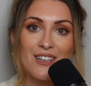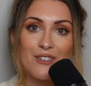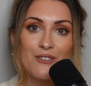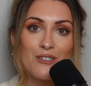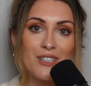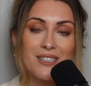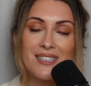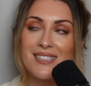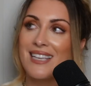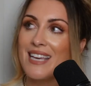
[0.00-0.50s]
You've
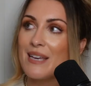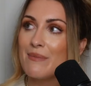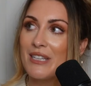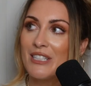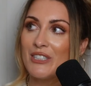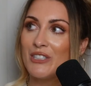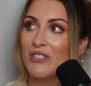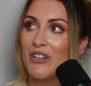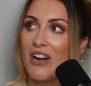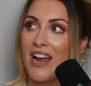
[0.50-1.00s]
got the same
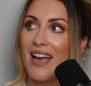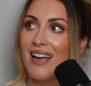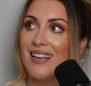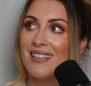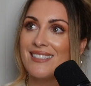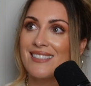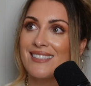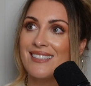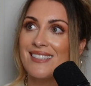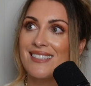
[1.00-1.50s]

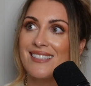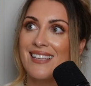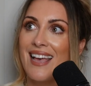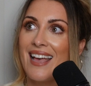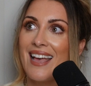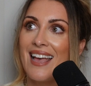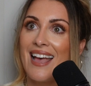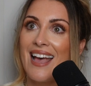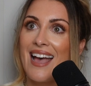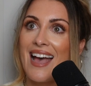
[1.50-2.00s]
interests,
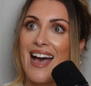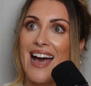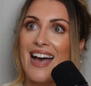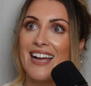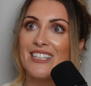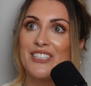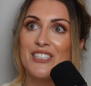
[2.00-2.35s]
and